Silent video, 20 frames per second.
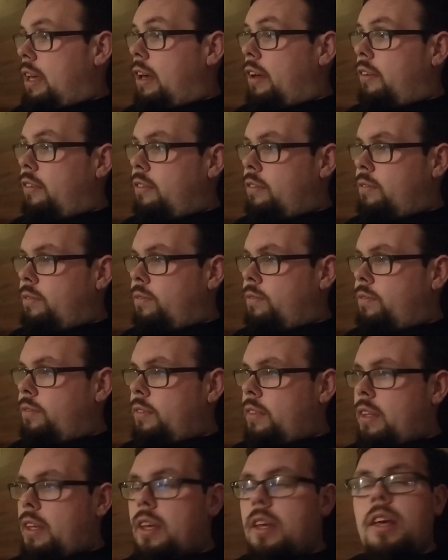Nah.
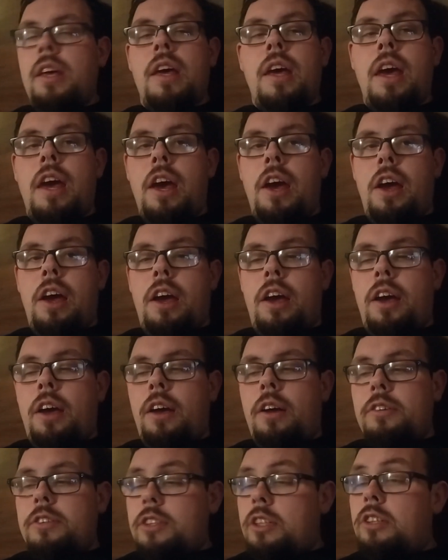
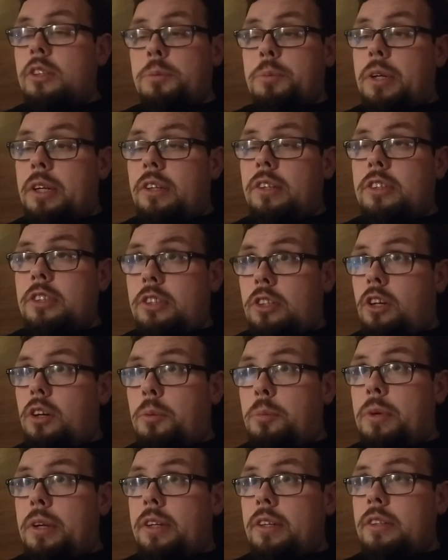Sarah's opinion is
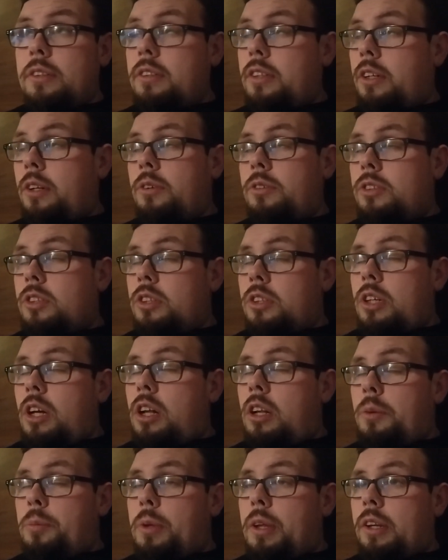her opinion, you know, it's just
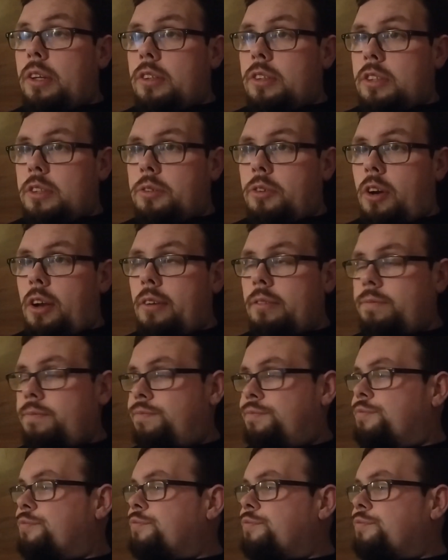all opinions, right?